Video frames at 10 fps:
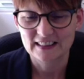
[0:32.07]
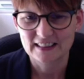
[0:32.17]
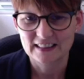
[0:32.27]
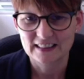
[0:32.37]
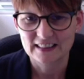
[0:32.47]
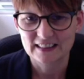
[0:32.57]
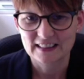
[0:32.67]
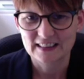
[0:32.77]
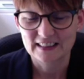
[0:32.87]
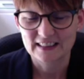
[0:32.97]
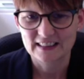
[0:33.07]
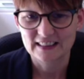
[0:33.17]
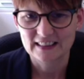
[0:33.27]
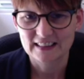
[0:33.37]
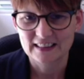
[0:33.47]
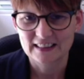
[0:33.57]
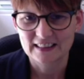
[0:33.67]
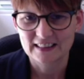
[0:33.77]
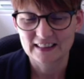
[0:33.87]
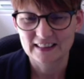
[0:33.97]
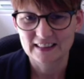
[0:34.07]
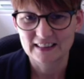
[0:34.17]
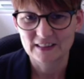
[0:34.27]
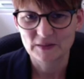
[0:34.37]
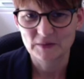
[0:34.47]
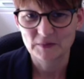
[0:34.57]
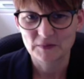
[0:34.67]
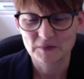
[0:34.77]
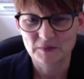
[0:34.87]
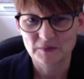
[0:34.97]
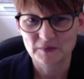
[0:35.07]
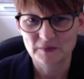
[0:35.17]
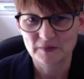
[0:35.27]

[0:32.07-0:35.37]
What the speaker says: (not speaking)